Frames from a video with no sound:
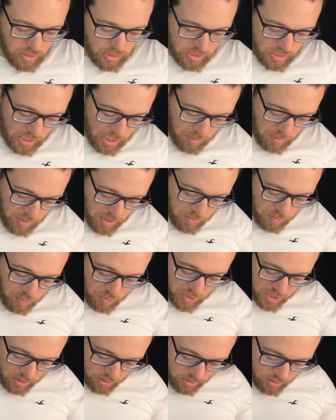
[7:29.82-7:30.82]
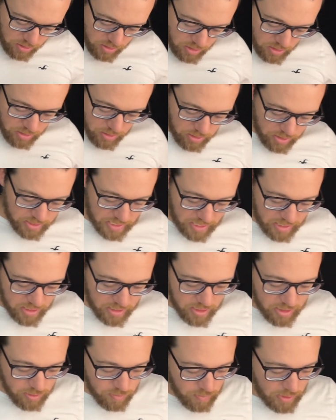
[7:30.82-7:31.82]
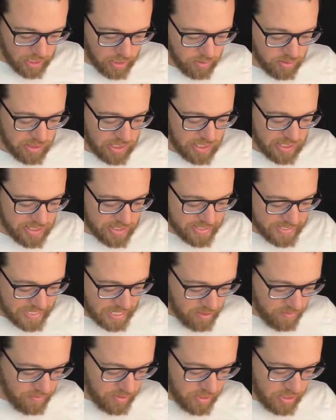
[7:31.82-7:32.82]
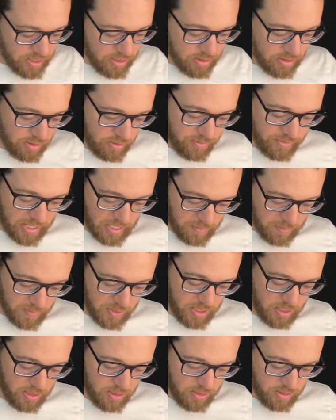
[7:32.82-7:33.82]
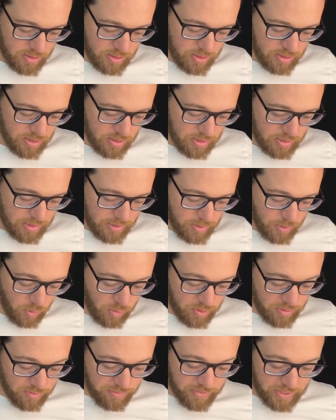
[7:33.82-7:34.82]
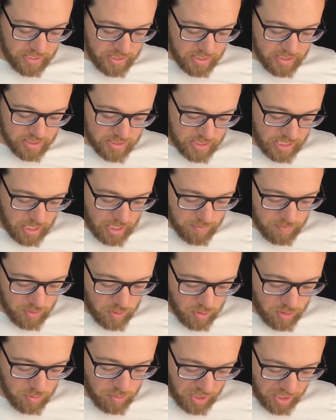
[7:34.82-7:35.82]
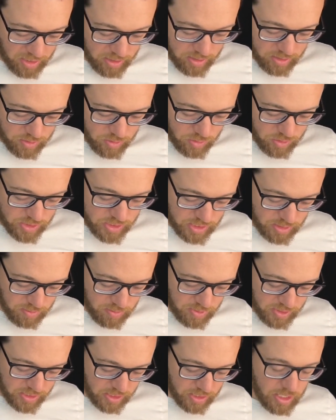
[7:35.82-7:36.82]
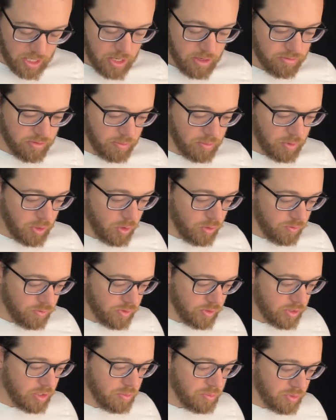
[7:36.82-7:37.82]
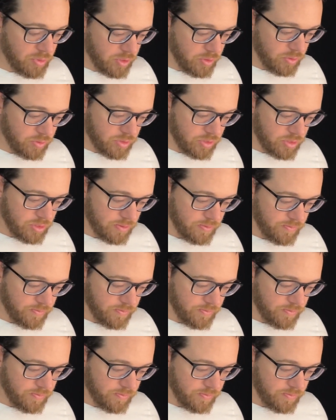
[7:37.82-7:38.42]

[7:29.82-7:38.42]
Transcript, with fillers: They may build their identity around saving their family or defending a scapegoated parent or sibling from overt abuse.